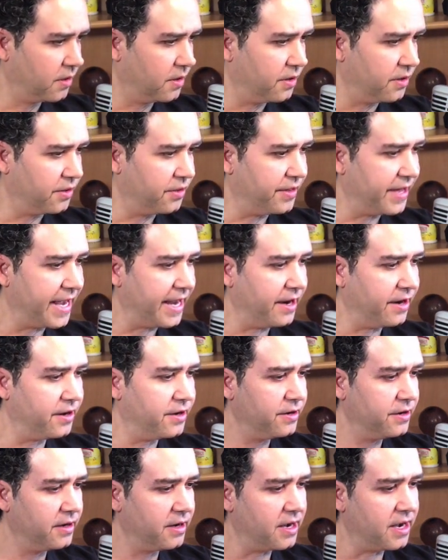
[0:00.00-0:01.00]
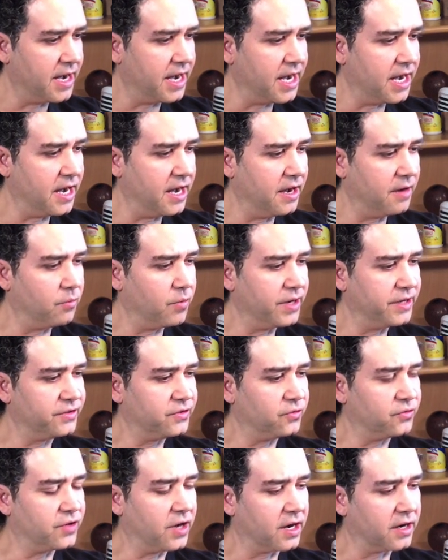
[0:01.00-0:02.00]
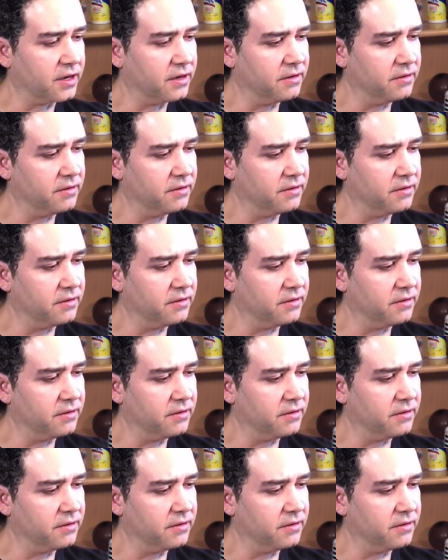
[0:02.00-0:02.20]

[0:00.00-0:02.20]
Then I wanted to talk.